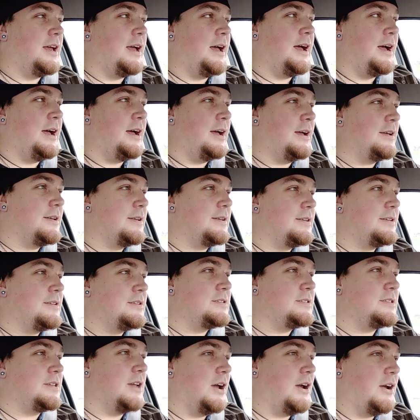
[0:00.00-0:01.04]
Uh,
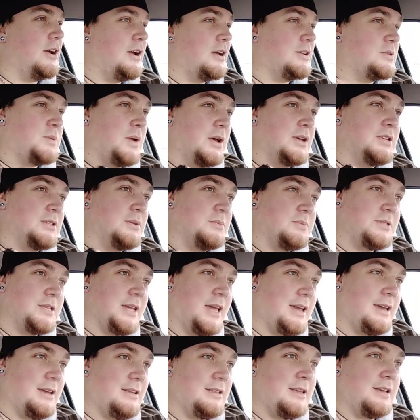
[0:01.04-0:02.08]
so I suppose I'm
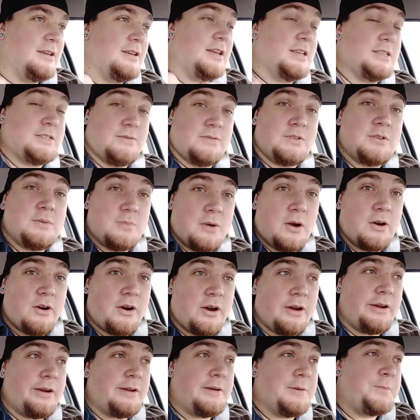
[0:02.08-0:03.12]
saying that as of
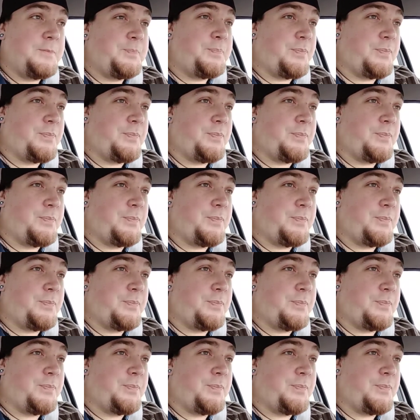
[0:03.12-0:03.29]
tomorrow,